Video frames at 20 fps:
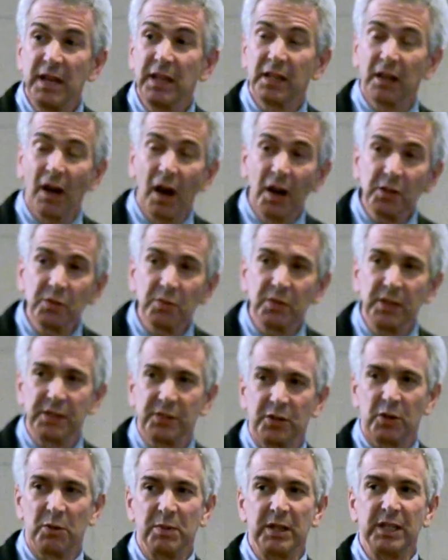
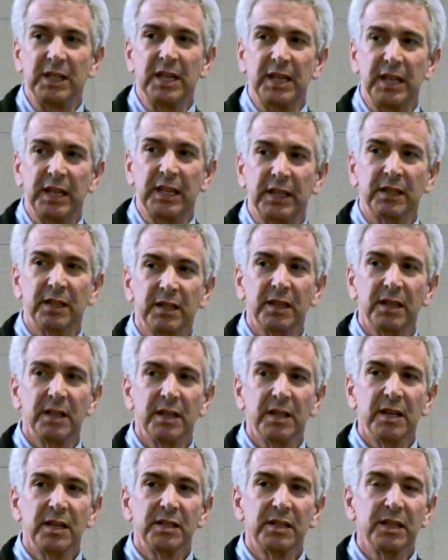countries are beginning
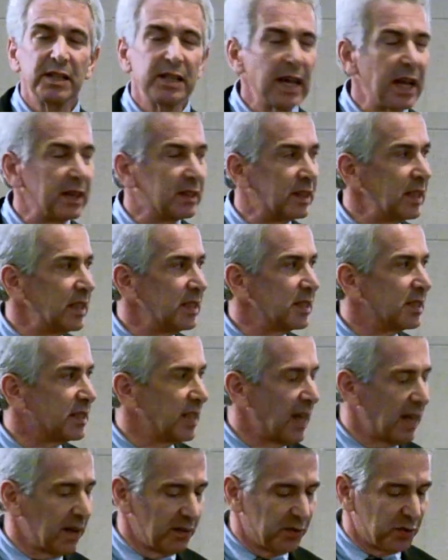to get the
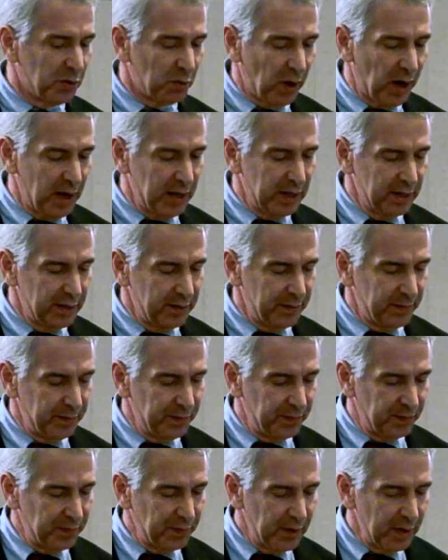incentives right.
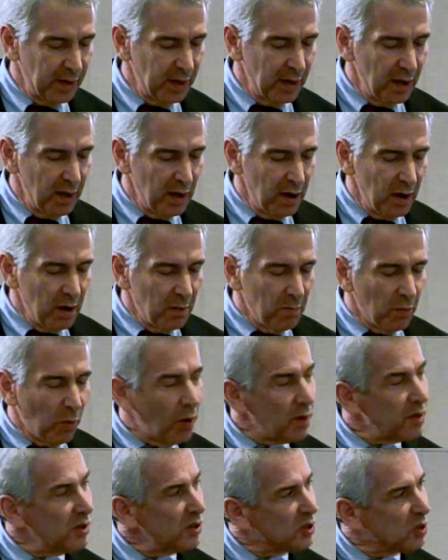
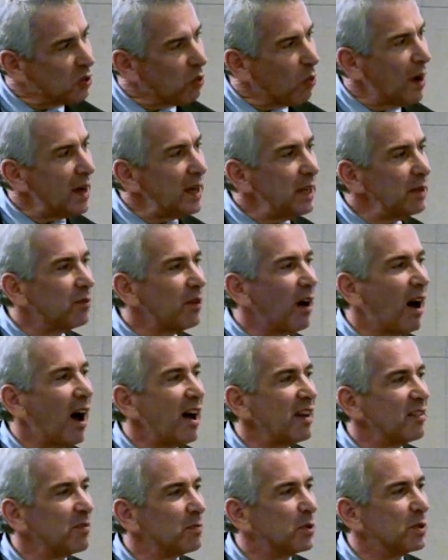More than
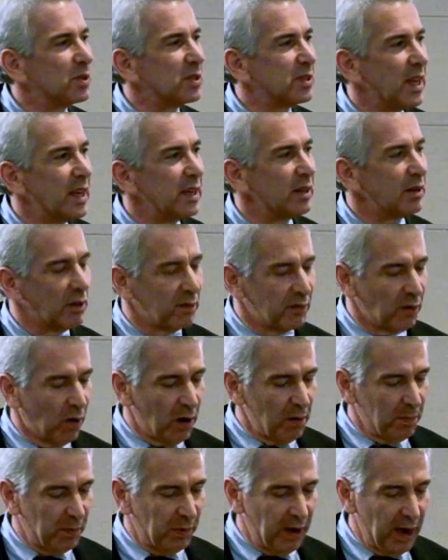25% of
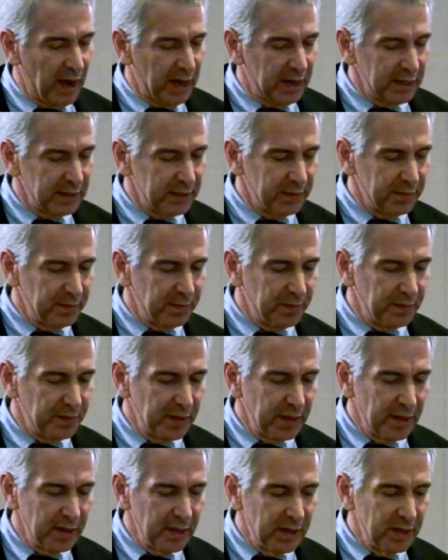our planet
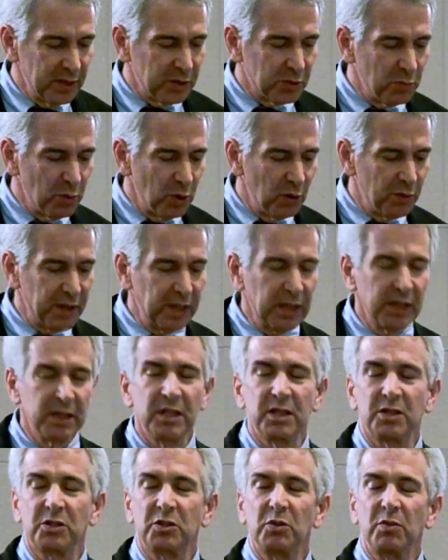is moving in
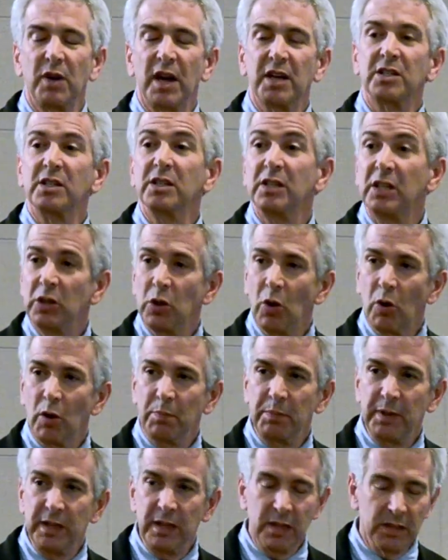this direction. The
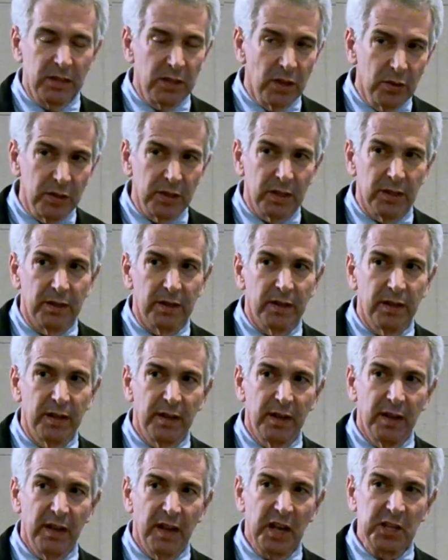European Union
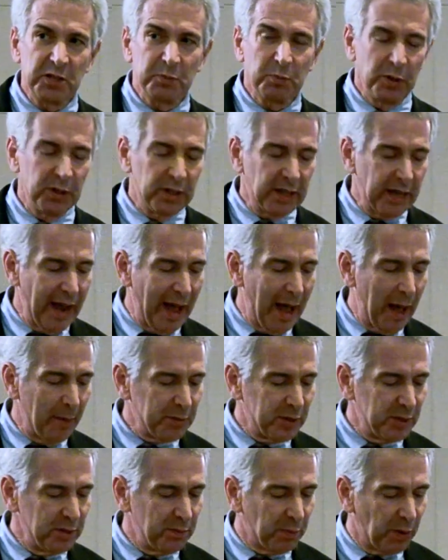has put
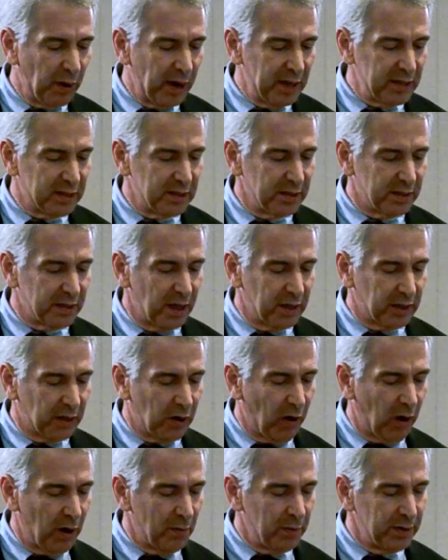caps and prices on
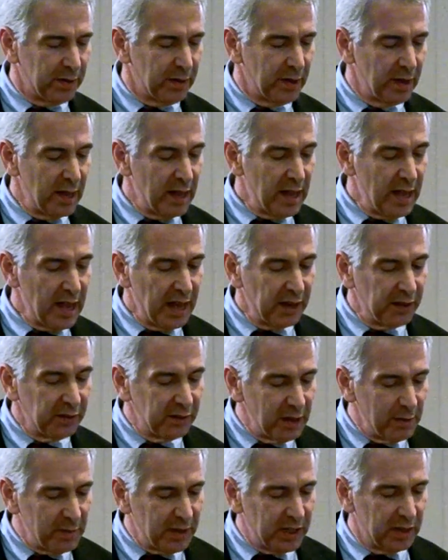carbon and
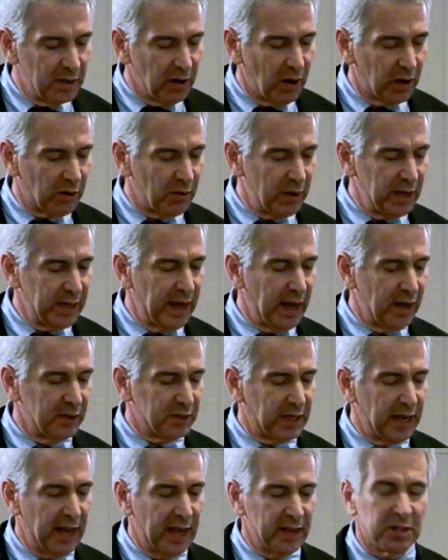limited our
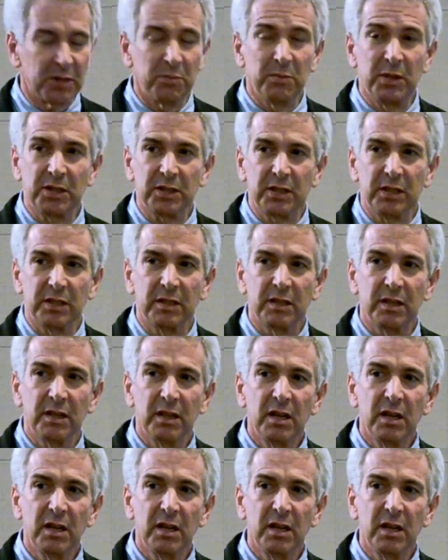greenhouse gas emission.